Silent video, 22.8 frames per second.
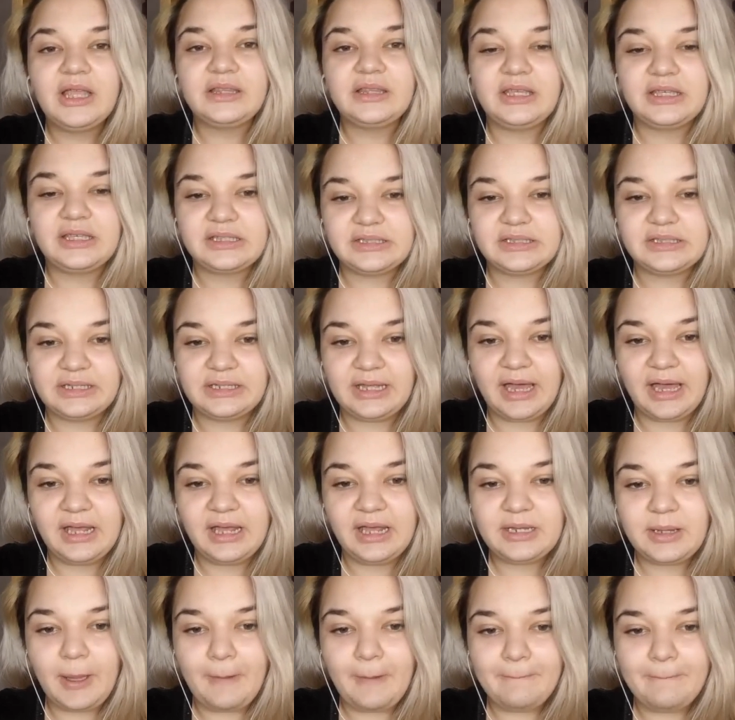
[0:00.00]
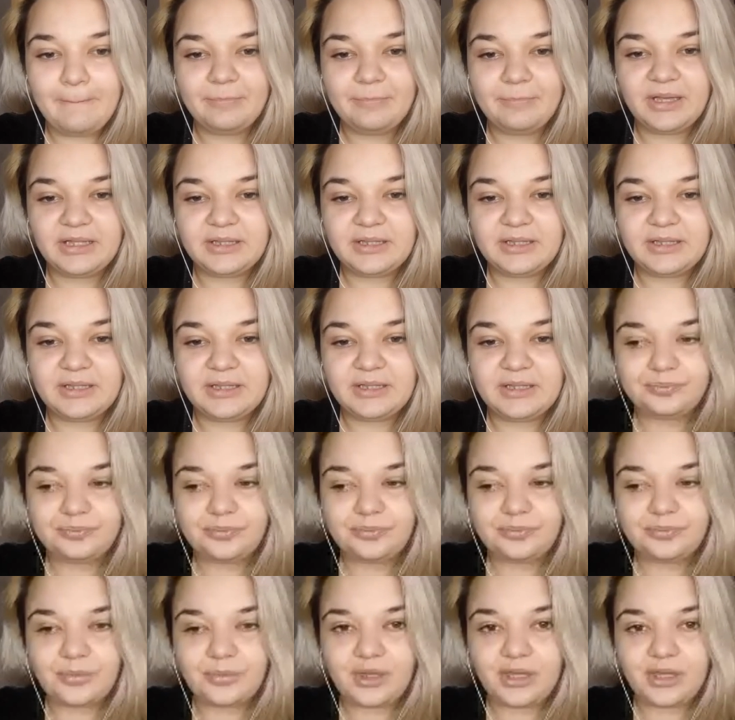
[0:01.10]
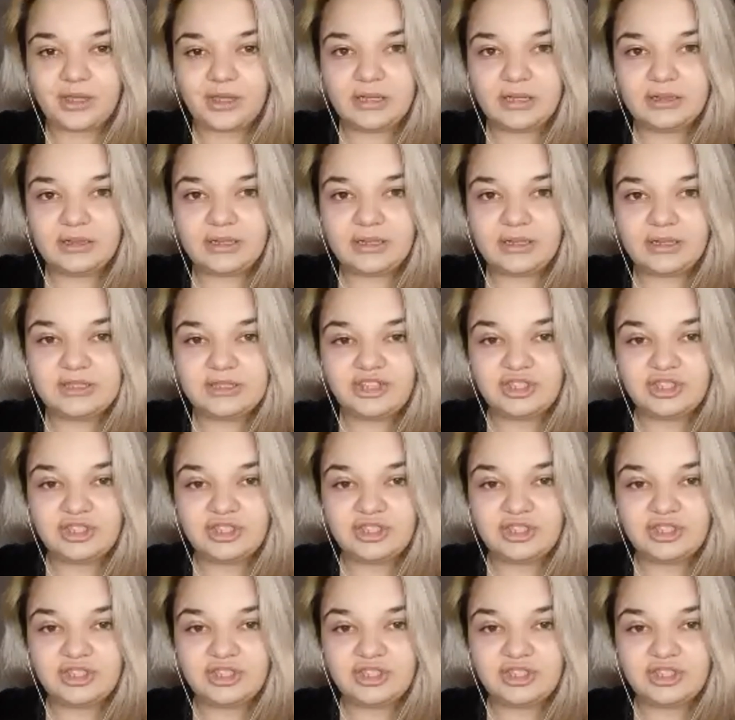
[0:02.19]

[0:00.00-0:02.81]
things like that. But let's